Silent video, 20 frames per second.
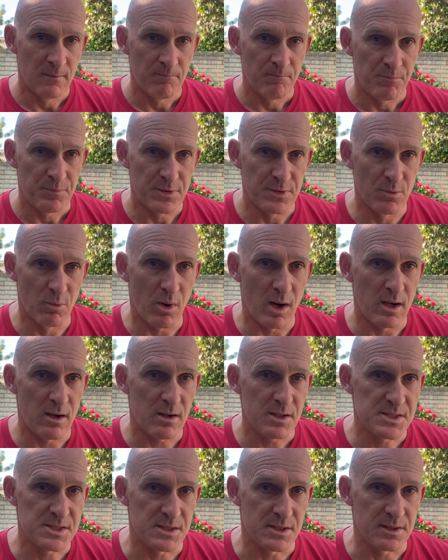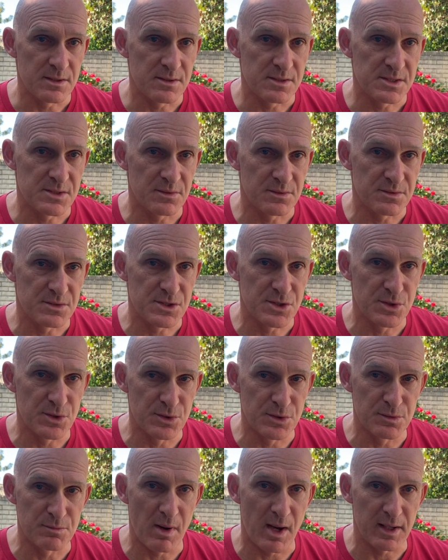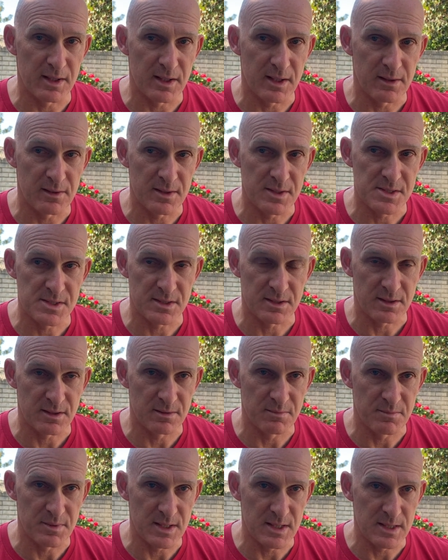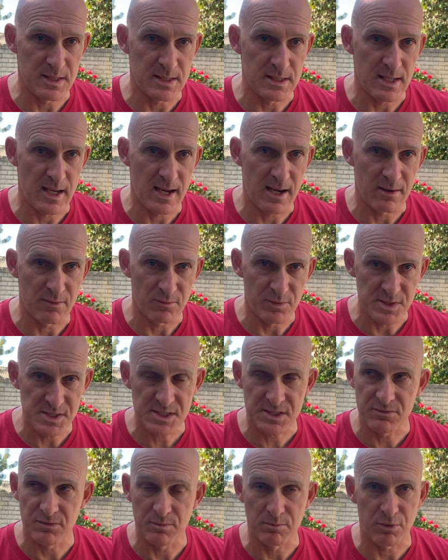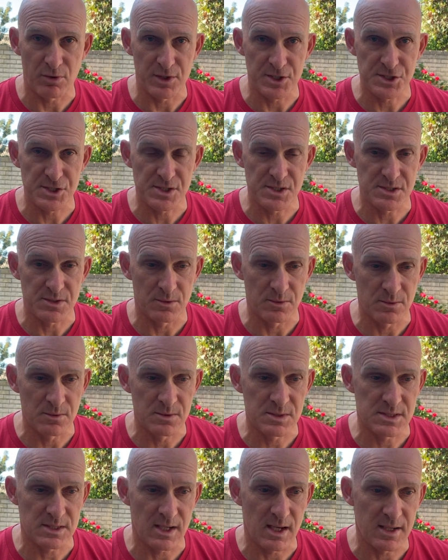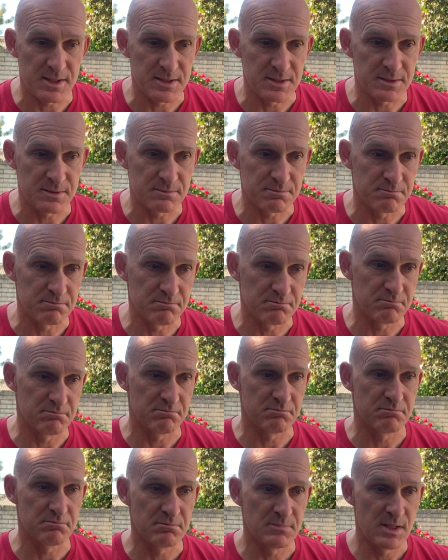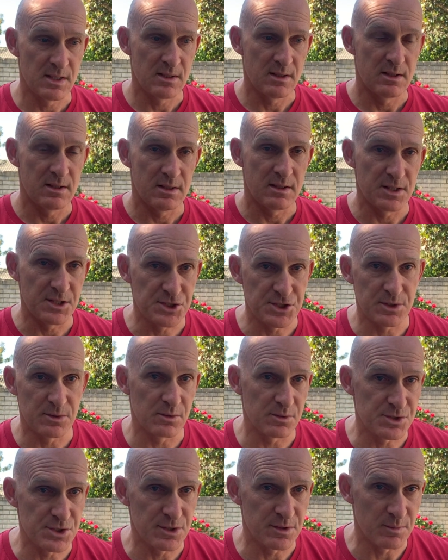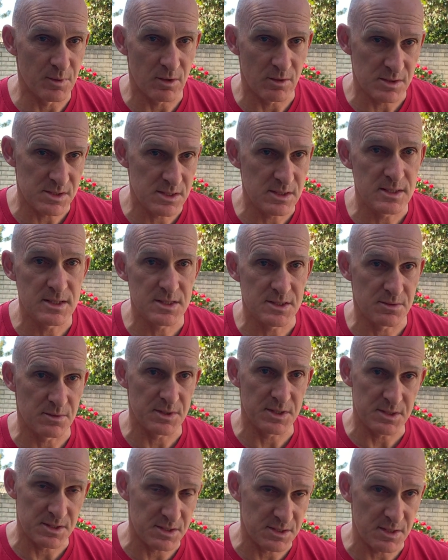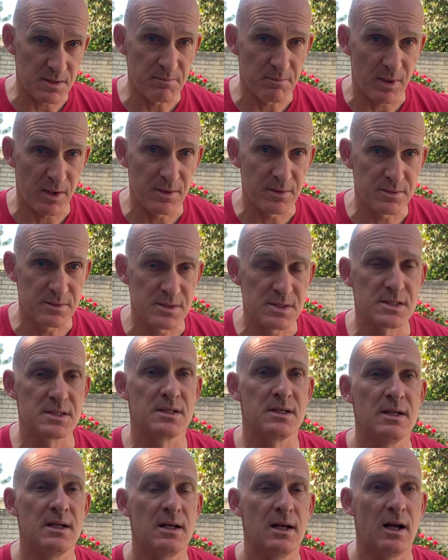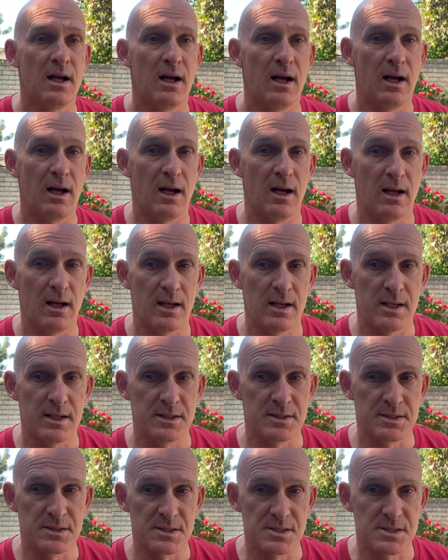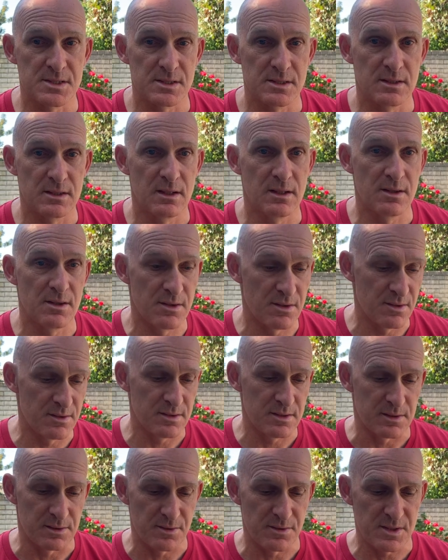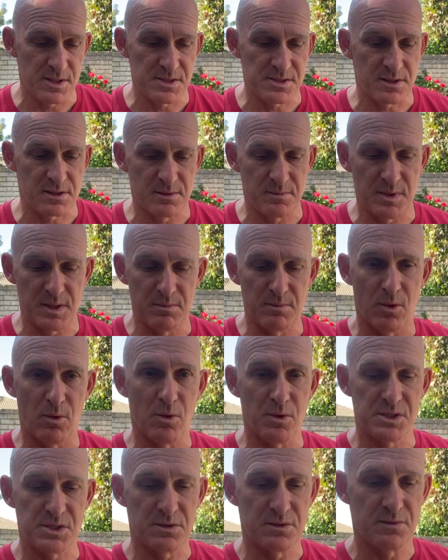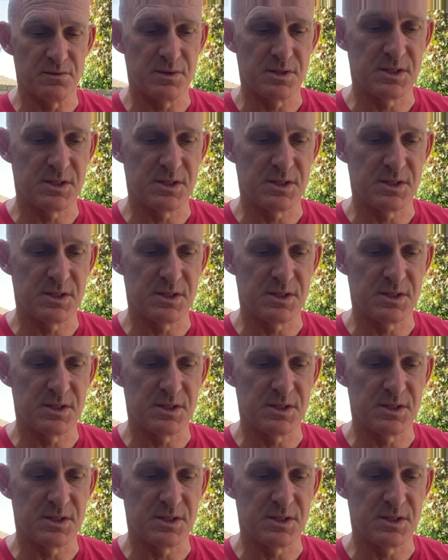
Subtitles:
The way I see it, the sort of two main areas that are going to be at risk for pressure sores are your ischial tuberosities, or your sit bones, and these are going to be more sort of, the sit